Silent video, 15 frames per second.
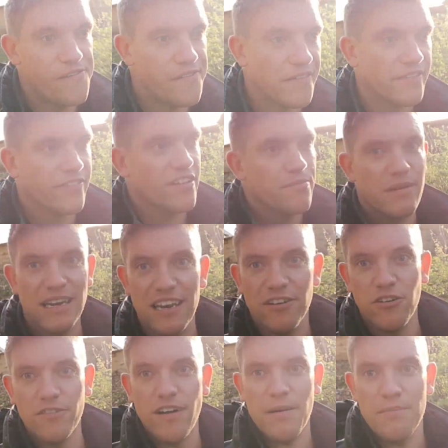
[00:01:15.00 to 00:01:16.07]
For the middle of
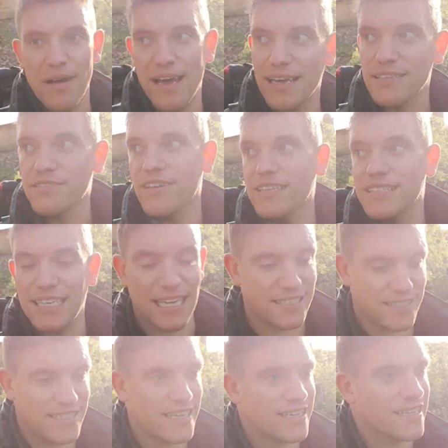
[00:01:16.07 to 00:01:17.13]
November, it's
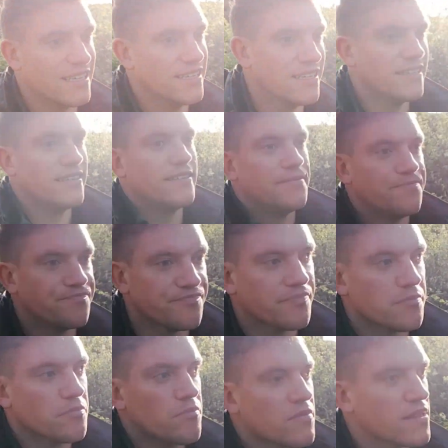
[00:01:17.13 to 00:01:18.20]
fantastic.
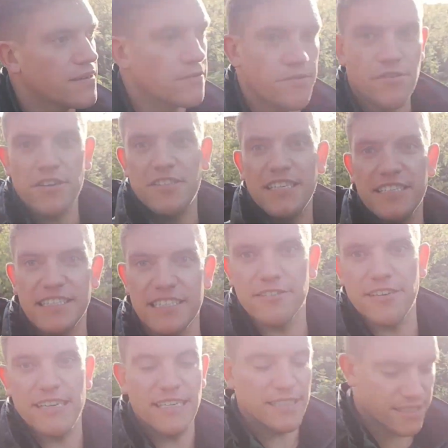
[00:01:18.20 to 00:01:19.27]
13
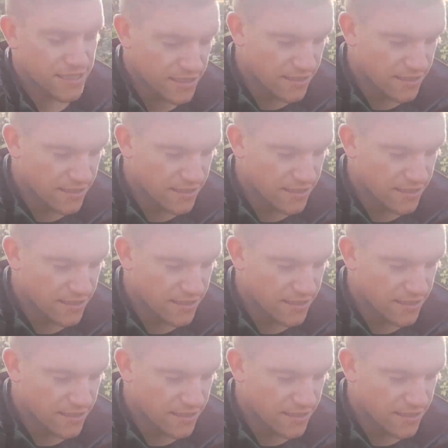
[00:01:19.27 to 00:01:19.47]
degrees.